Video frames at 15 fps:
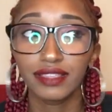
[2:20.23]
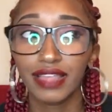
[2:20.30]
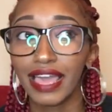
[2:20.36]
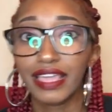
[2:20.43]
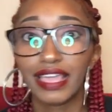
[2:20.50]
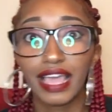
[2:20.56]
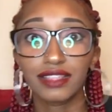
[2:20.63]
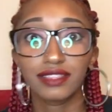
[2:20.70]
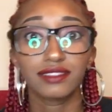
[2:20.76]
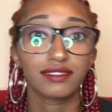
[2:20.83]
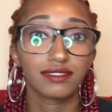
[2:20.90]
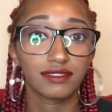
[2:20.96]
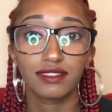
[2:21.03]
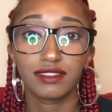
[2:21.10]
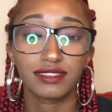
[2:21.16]
like, at
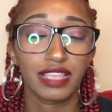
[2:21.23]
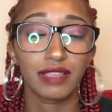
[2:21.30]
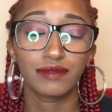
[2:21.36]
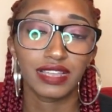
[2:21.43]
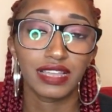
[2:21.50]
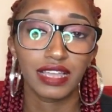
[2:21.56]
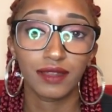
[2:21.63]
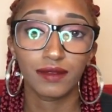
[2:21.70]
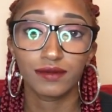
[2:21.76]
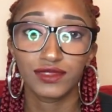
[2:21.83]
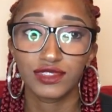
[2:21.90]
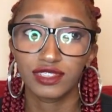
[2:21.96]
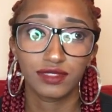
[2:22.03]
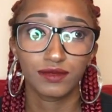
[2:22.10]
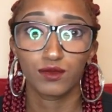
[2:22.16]
the same time,
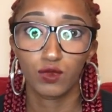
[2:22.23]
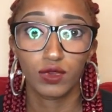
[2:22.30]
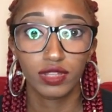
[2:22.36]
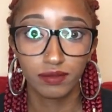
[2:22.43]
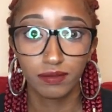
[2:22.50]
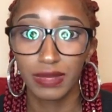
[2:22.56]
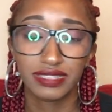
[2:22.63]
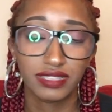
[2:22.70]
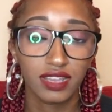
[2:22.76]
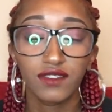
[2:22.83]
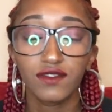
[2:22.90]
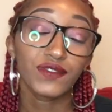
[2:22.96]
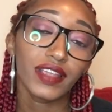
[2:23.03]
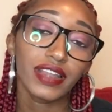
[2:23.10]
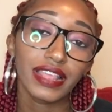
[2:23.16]
just with myself.
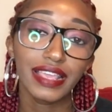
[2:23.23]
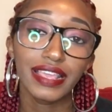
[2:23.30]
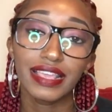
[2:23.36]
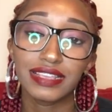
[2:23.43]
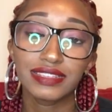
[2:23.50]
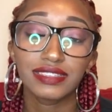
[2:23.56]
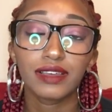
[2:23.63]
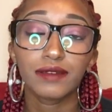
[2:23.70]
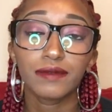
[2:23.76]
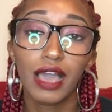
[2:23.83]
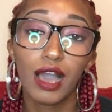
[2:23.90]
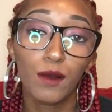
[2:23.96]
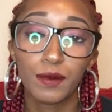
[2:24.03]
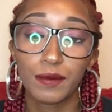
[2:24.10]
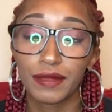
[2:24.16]
Freddie, he ends up
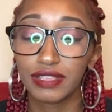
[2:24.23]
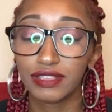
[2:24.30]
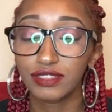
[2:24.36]
helping me.